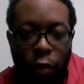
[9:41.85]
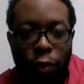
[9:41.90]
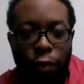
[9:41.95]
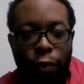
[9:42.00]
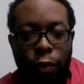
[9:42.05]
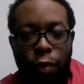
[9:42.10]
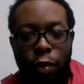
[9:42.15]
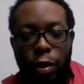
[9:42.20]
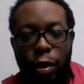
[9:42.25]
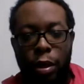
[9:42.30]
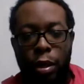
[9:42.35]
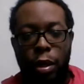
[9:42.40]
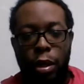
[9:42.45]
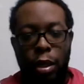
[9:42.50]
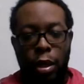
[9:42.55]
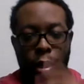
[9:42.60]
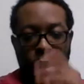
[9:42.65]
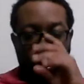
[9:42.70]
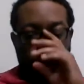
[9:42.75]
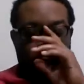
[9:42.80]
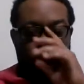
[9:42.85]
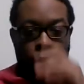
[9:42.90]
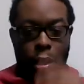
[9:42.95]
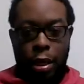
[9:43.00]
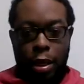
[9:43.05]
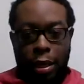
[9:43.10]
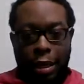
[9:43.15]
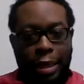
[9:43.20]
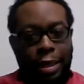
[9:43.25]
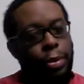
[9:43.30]
for
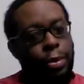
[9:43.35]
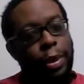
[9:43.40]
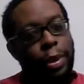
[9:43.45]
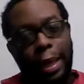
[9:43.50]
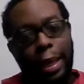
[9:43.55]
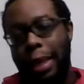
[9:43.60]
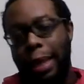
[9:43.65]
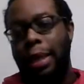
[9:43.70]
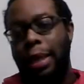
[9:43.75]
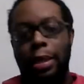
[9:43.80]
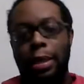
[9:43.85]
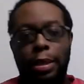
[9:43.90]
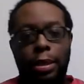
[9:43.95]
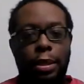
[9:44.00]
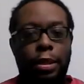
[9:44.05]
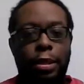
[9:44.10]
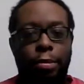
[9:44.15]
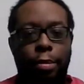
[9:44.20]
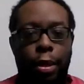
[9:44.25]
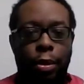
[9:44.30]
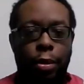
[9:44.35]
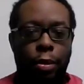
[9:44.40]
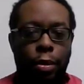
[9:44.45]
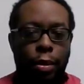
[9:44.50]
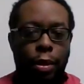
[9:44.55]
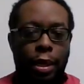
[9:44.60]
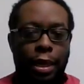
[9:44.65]
this ridiculousness, bro.